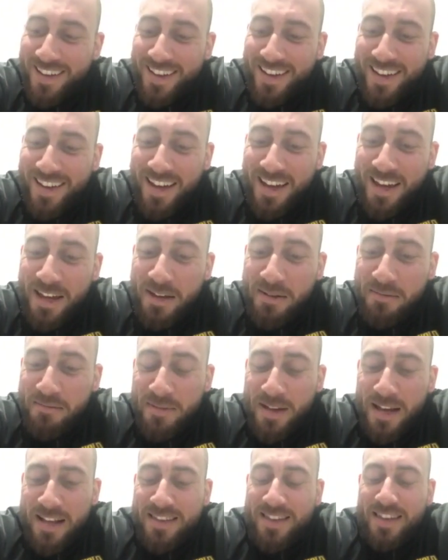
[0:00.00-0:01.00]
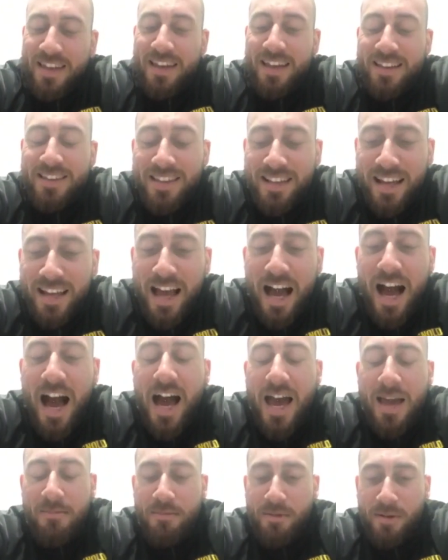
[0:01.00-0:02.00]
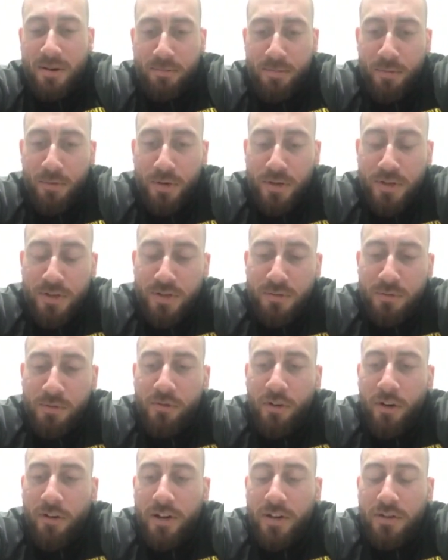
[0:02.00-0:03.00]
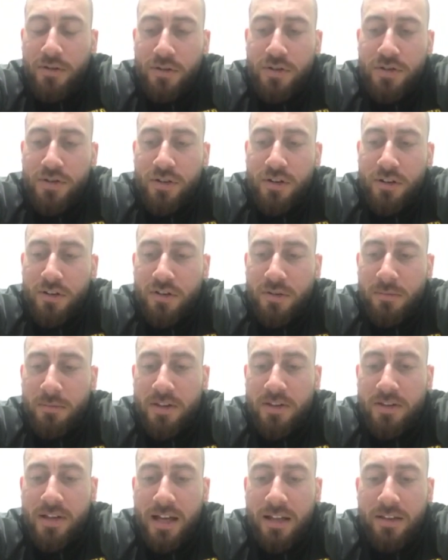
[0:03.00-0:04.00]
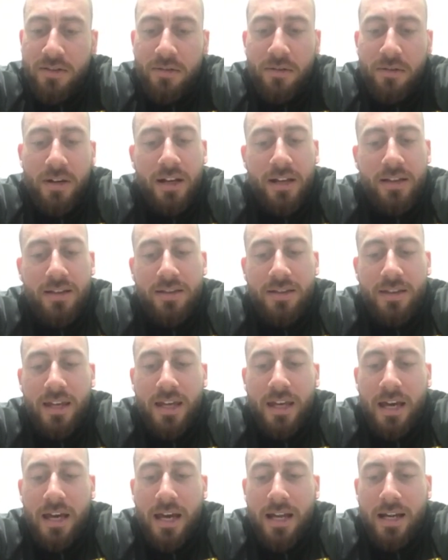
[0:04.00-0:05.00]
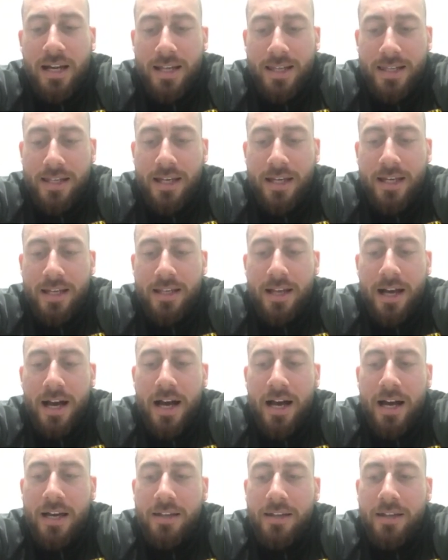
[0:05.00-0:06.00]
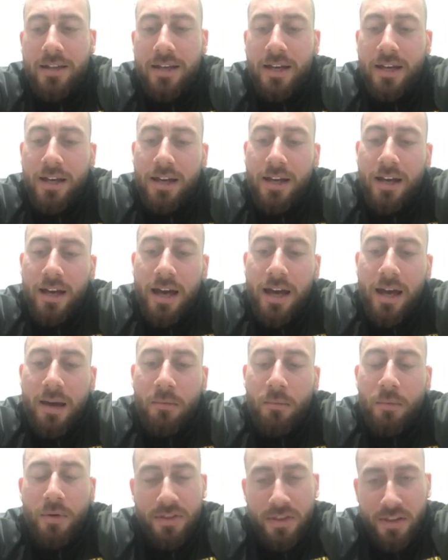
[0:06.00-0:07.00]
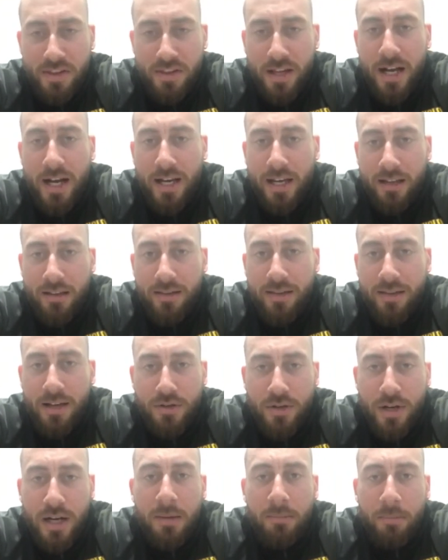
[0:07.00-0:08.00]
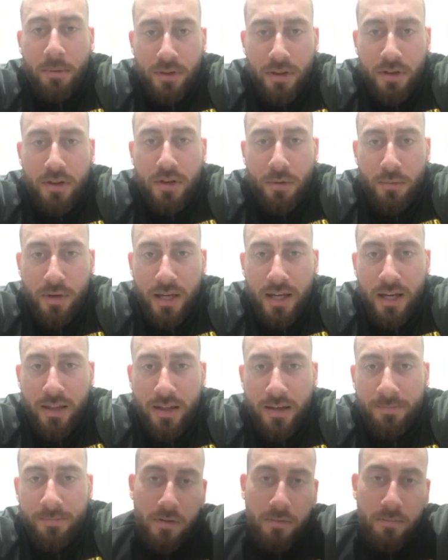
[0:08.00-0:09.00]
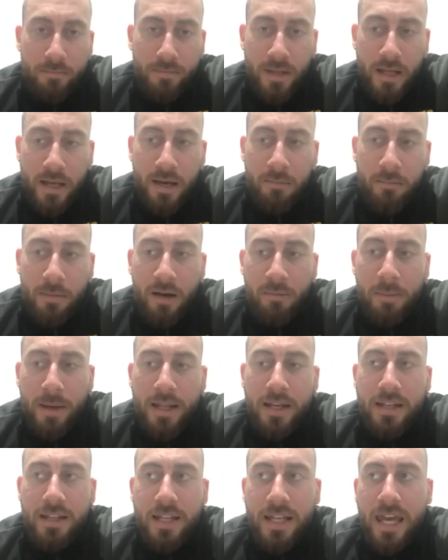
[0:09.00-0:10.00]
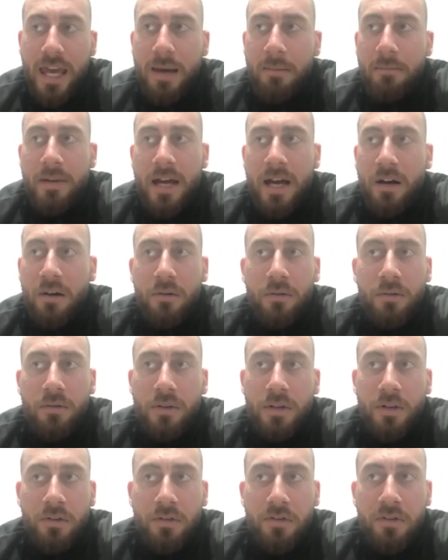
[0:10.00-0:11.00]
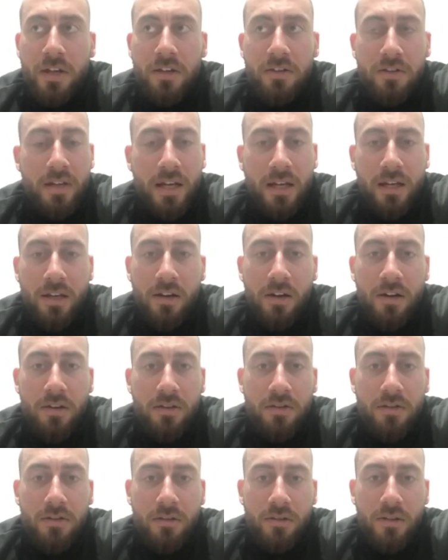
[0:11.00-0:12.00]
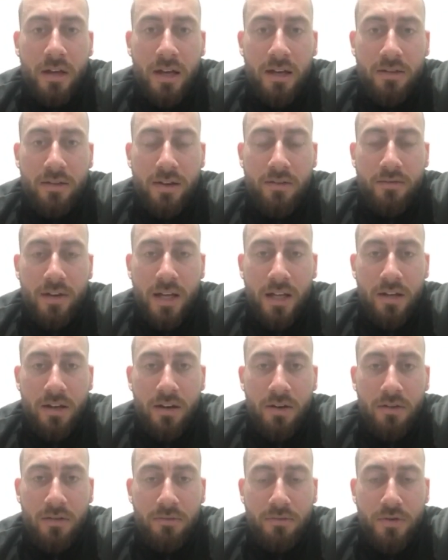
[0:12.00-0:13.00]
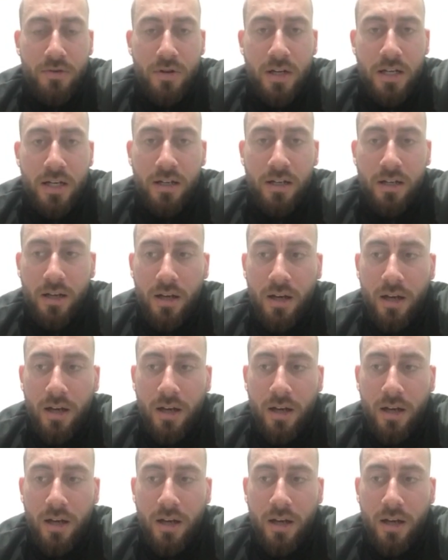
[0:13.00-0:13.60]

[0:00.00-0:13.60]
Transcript: It's like a hybrid approach. So we've already touched on it to some extent. So it's the holistic side with the science. I try to put the two together. I've been in the game now, 16 years, 17 years of training.